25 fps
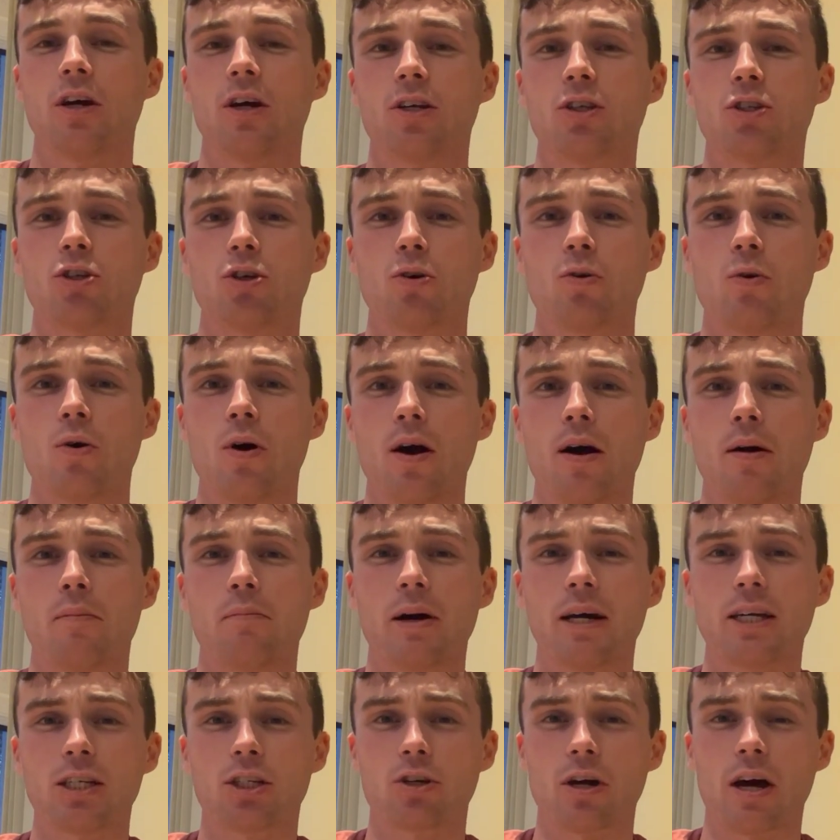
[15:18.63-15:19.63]
So
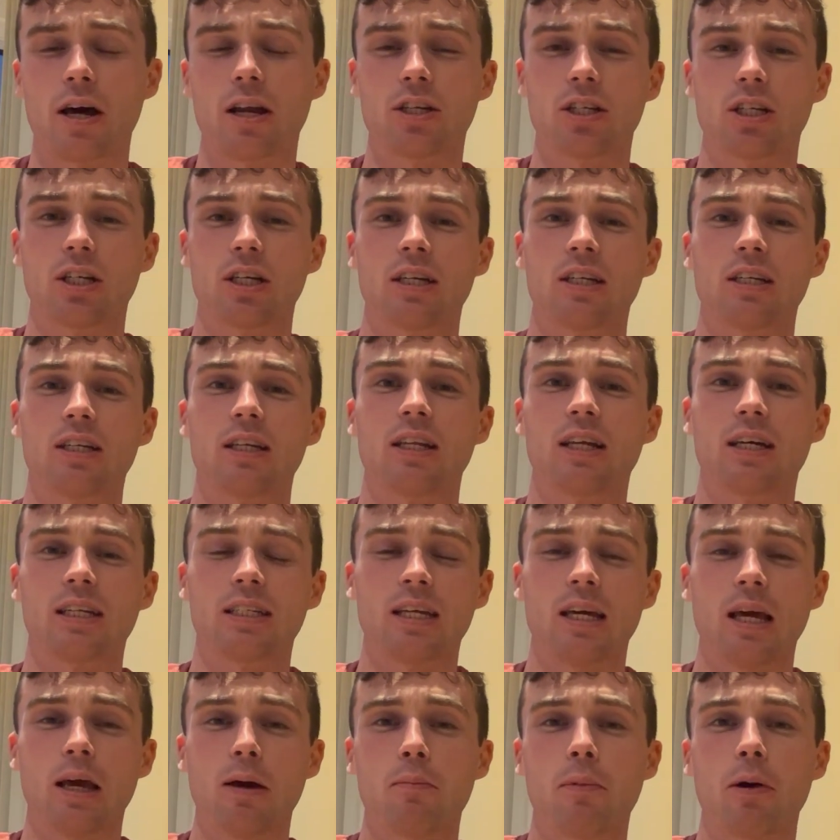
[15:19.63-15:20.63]
my strategy getting into that
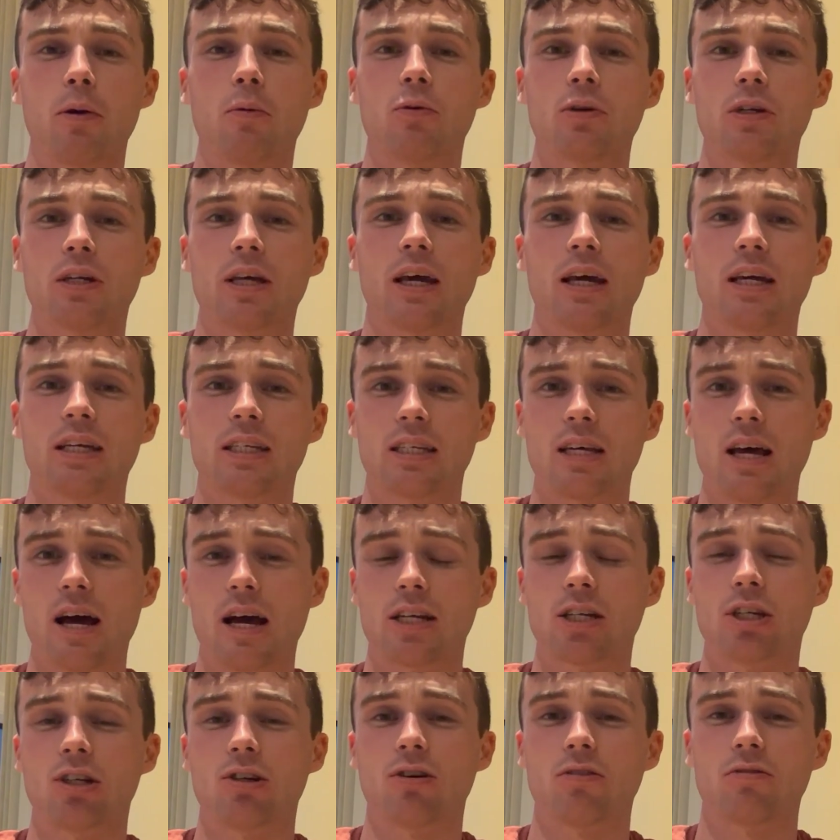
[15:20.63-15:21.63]
10 by 1k
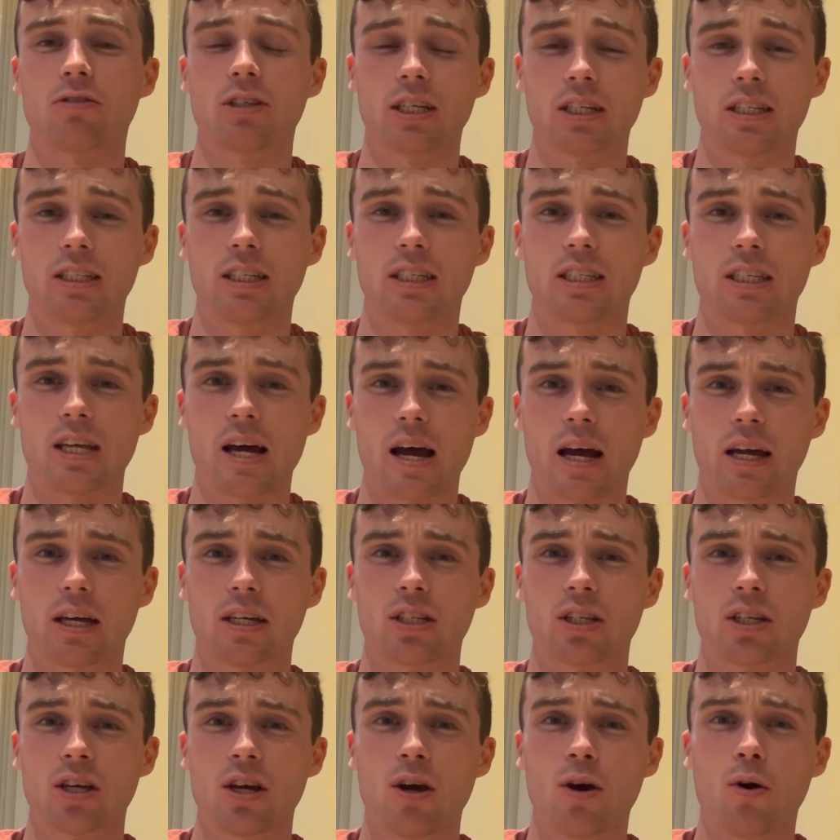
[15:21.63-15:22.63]
session of 60
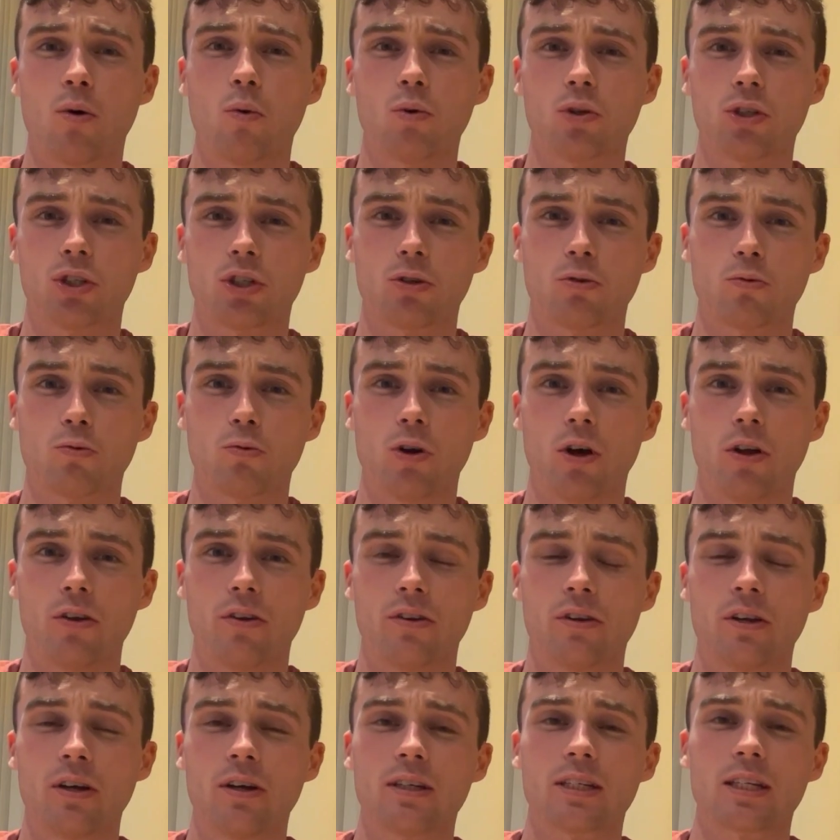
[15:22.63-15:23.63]
seconds was to
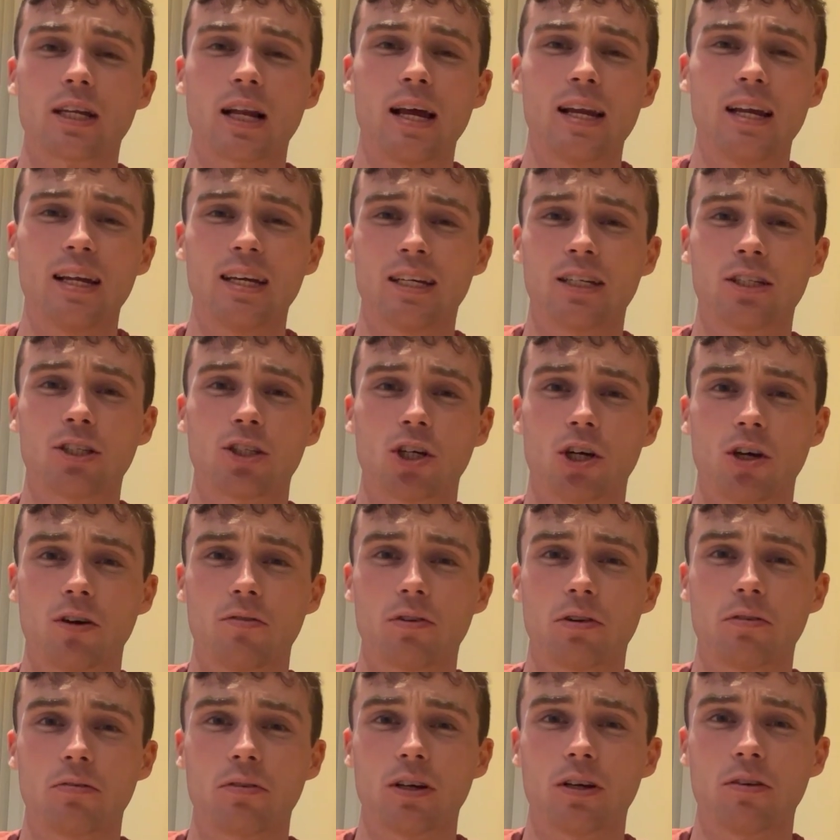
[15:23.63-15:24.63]
run slightly
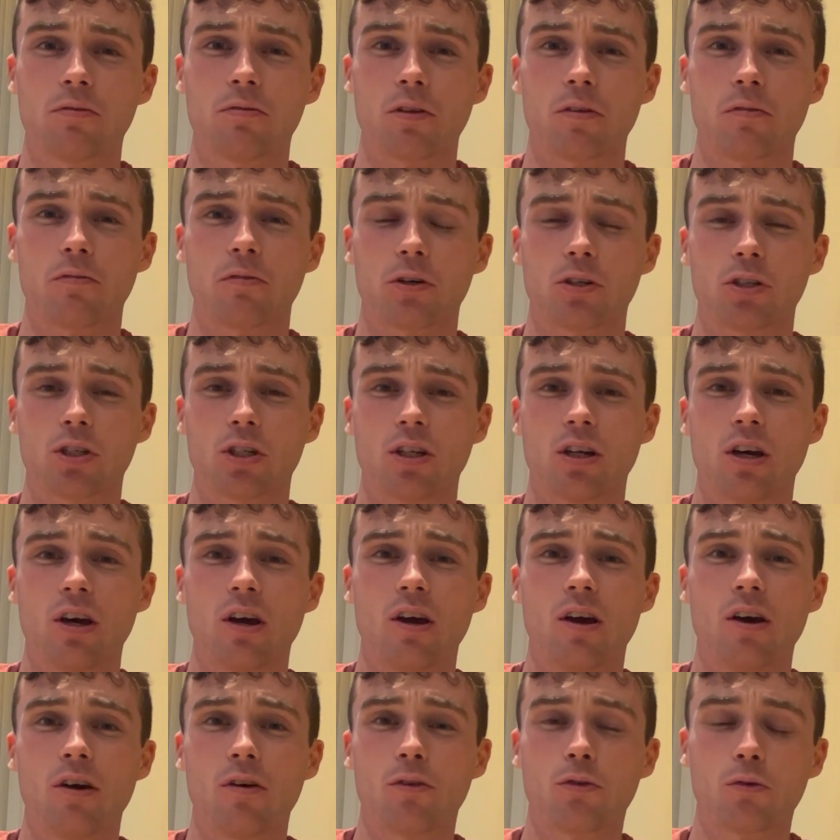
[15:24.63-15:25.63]
conservatively for the first
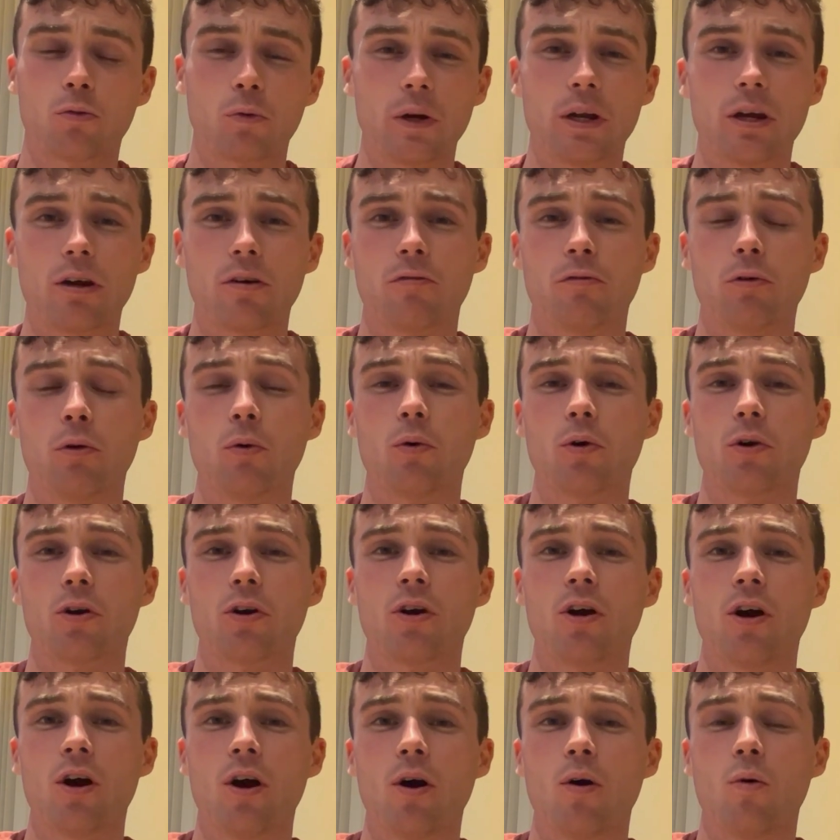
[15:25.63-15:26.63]
3 or
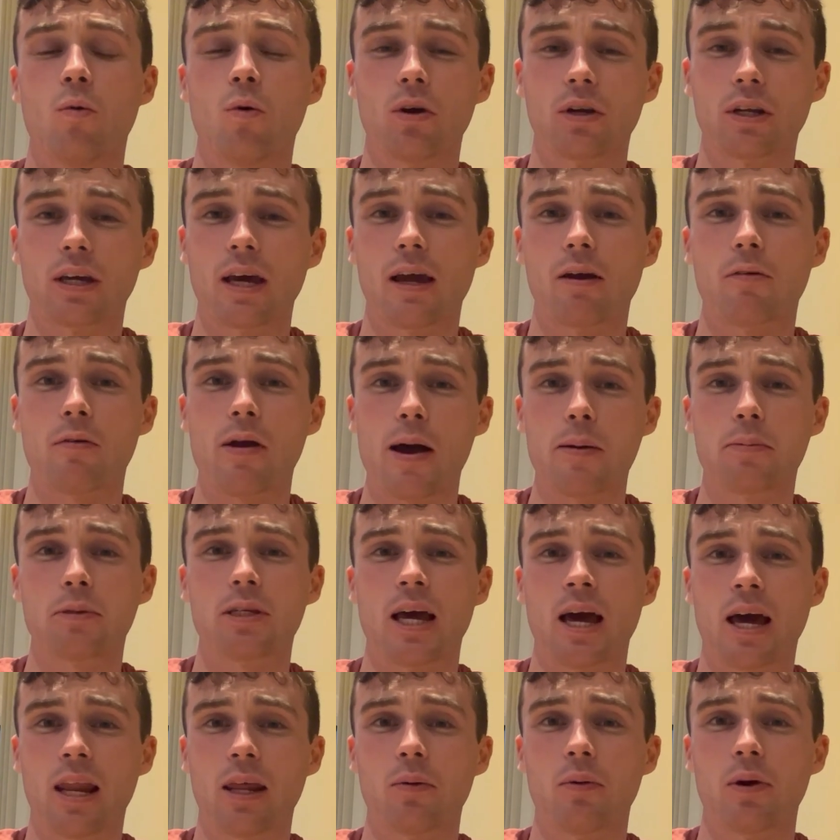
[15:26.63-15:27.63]
4 1k reps
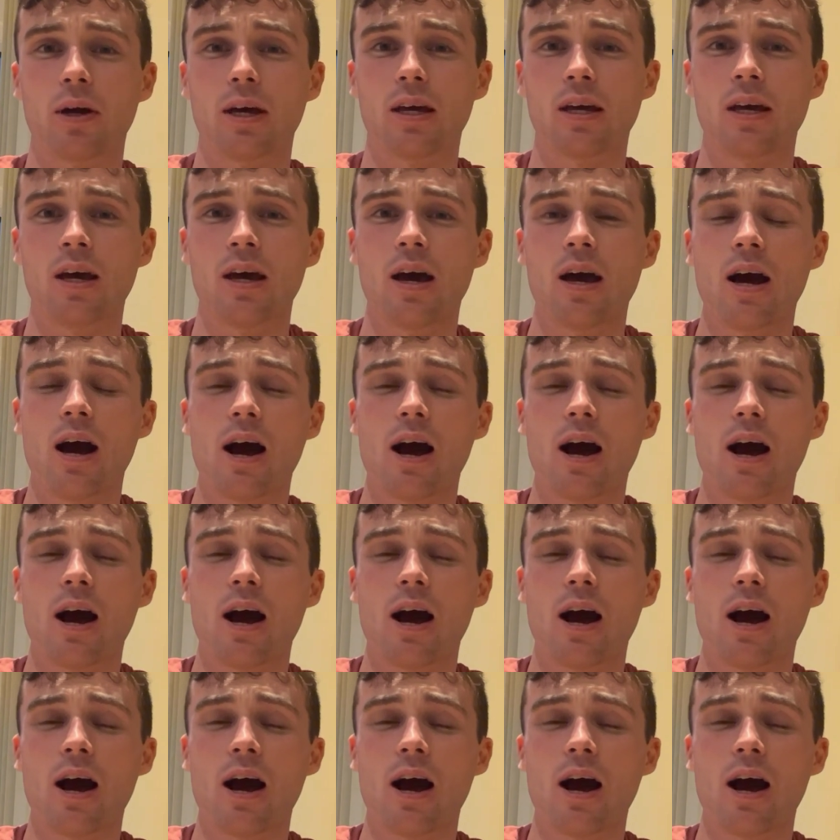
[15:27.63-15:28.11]
anyway,